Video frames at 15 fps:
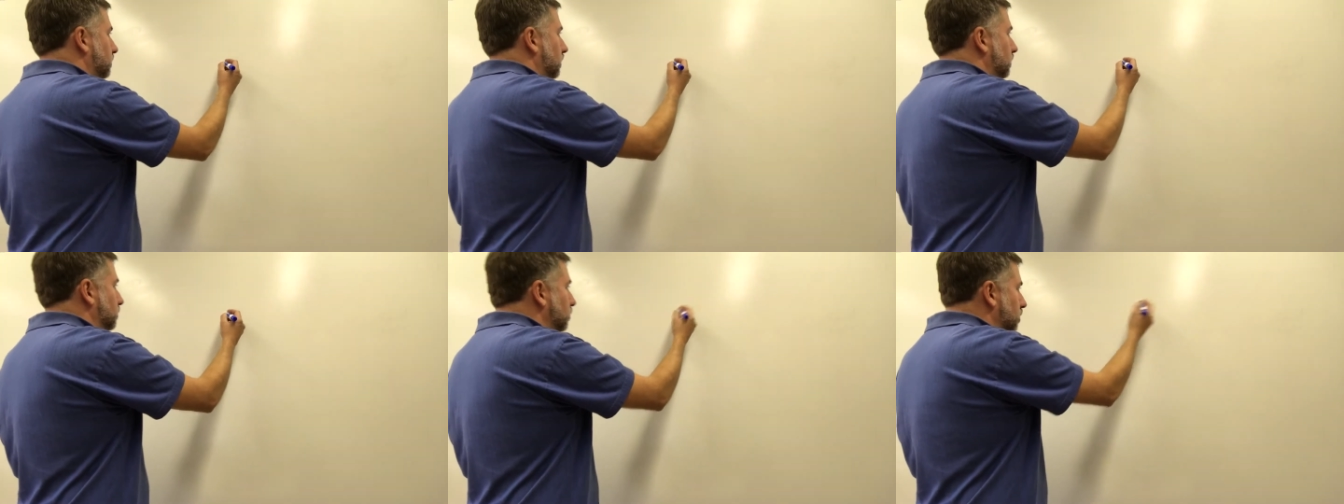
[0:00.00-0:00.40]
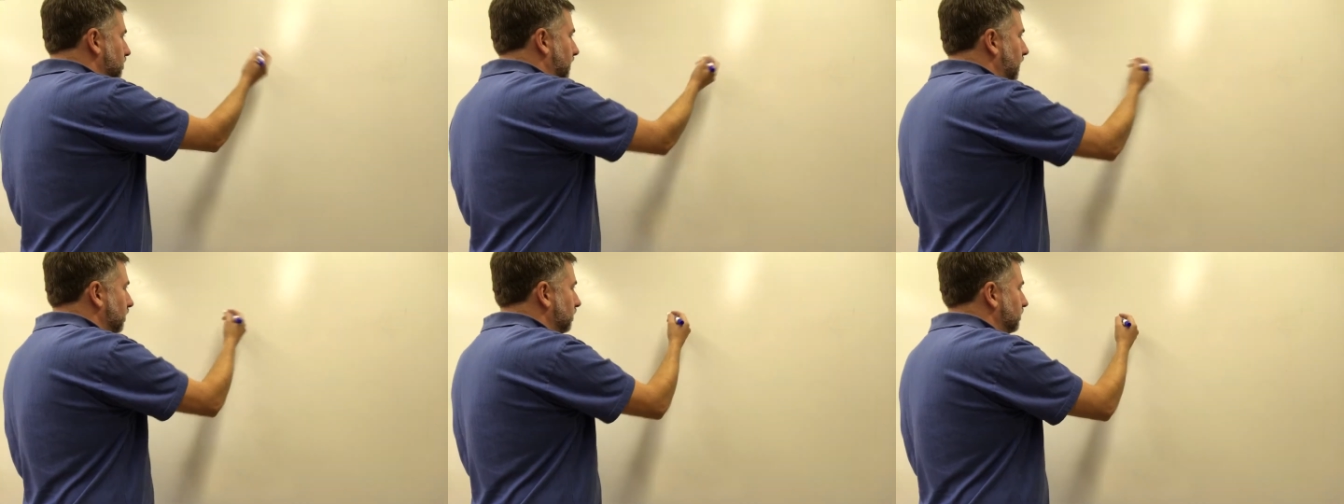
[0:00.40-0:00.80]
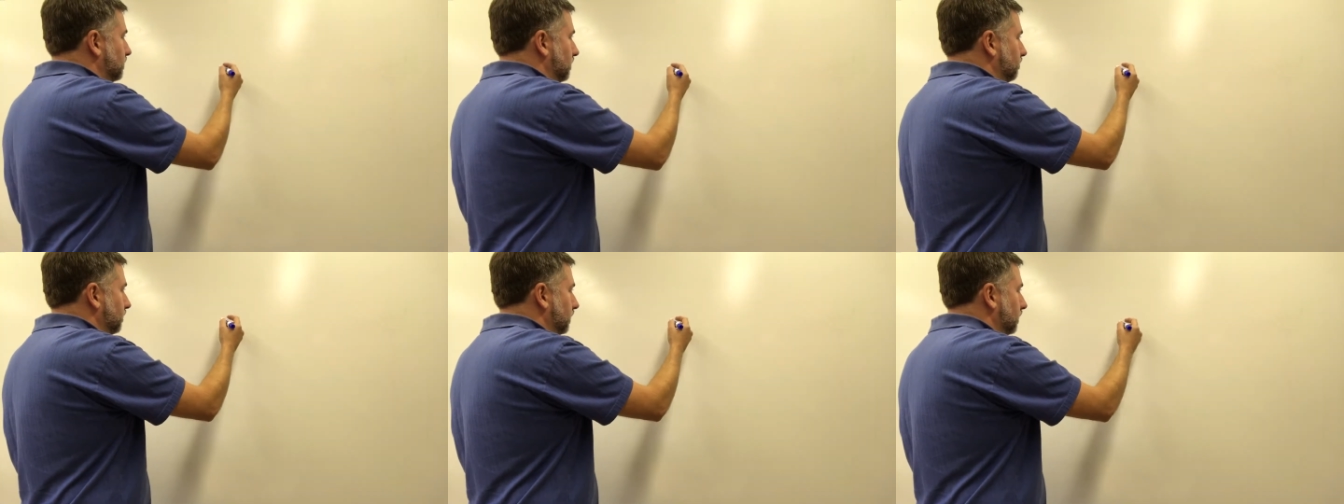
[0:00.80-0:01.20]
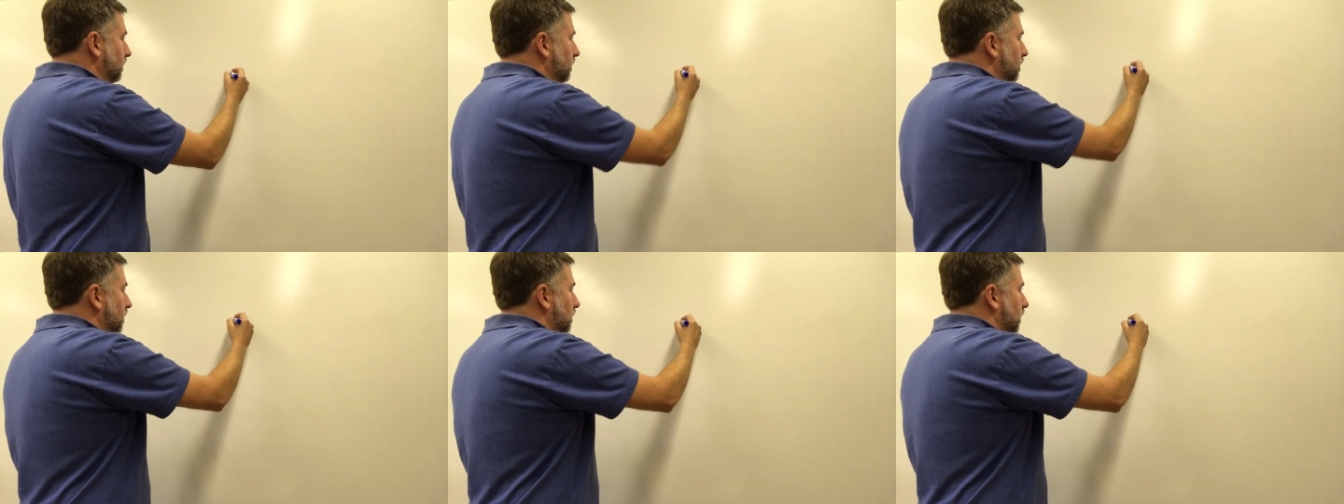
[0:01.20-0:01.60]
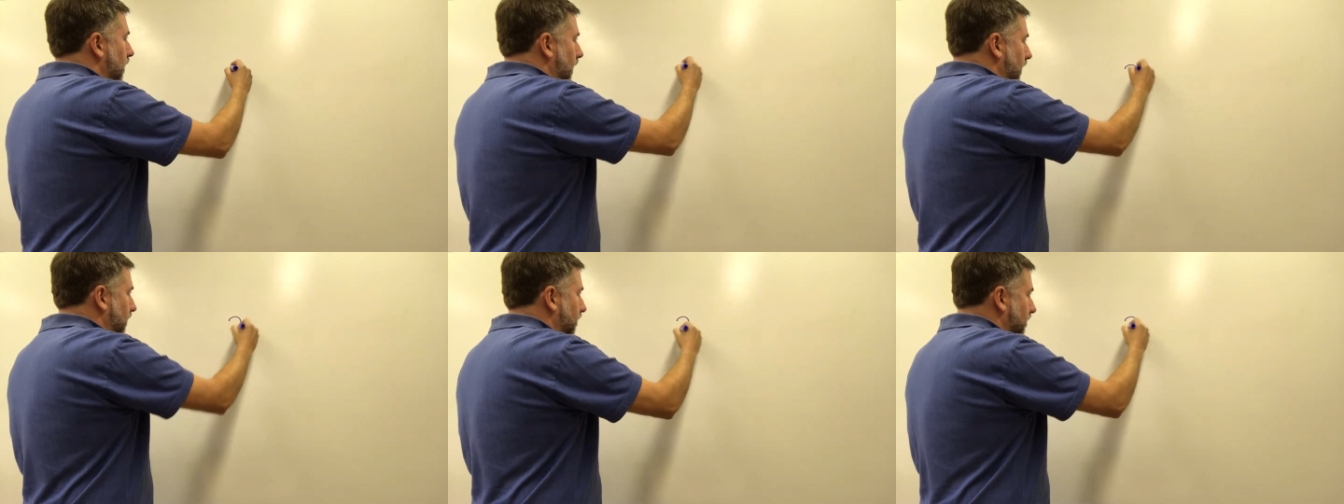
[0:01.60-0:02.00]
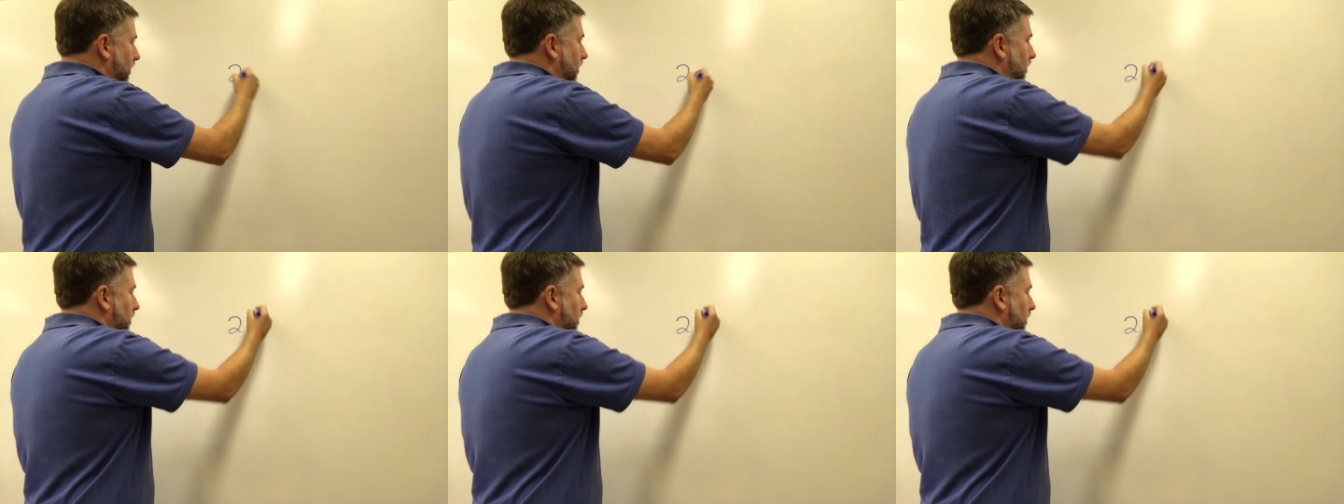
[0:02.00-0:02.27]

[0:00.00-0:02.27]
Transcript: uh, two to the power of something. And